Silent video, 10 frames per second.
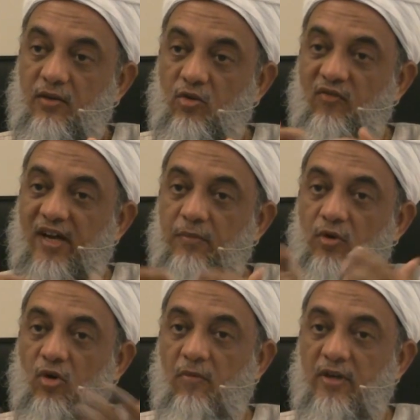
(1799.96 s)
You invite
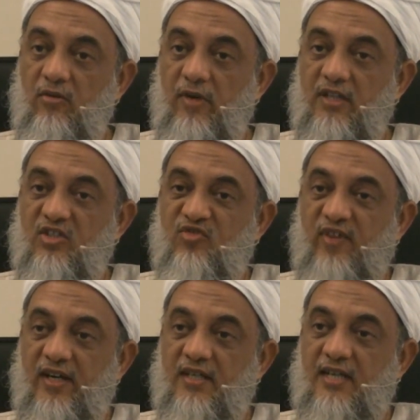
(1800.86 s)
me home and you make
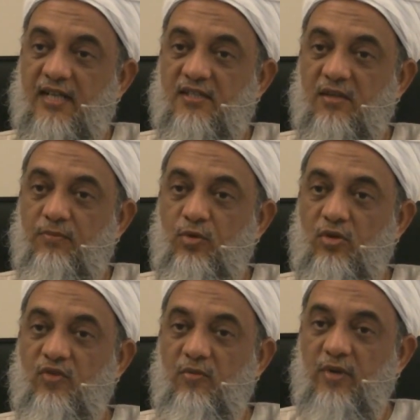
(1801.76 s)
this fantastic,
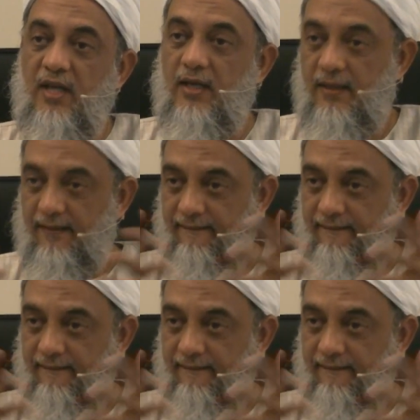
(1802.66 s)
beautiful biryani.